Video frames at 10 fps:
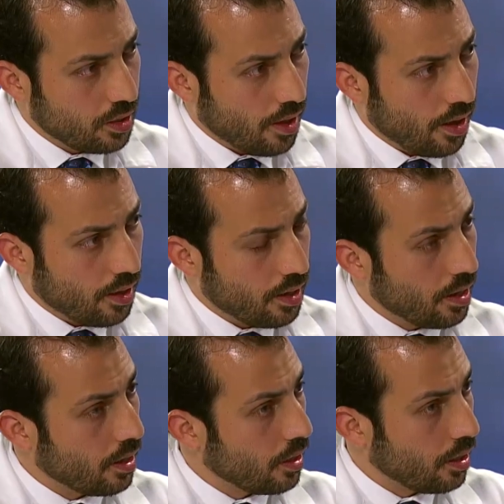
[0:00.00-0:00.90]
that
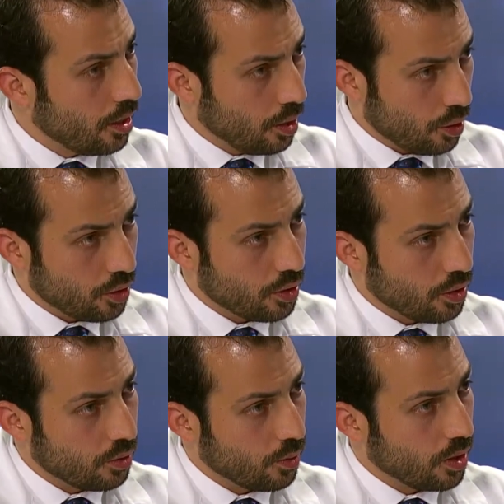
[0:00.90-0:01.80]
get either
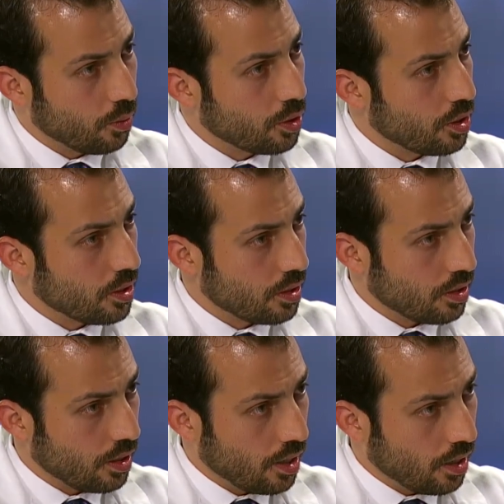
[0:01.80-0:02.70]
surgery, which is
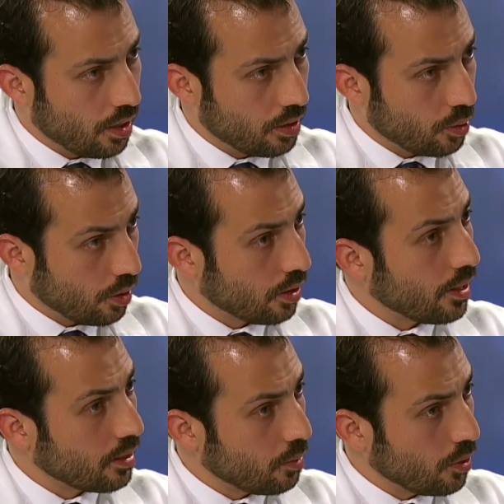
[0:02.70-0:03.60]
total
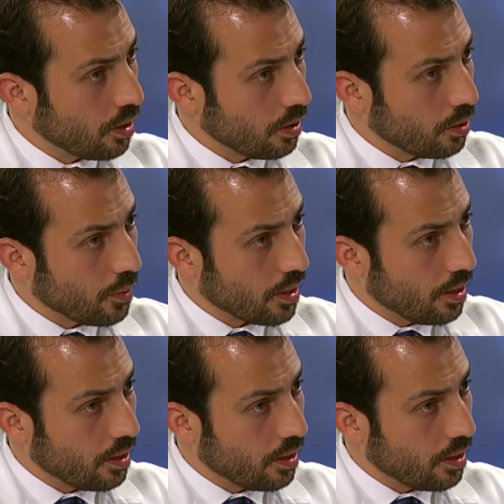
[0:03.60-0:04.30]
colectomy with an ileorectal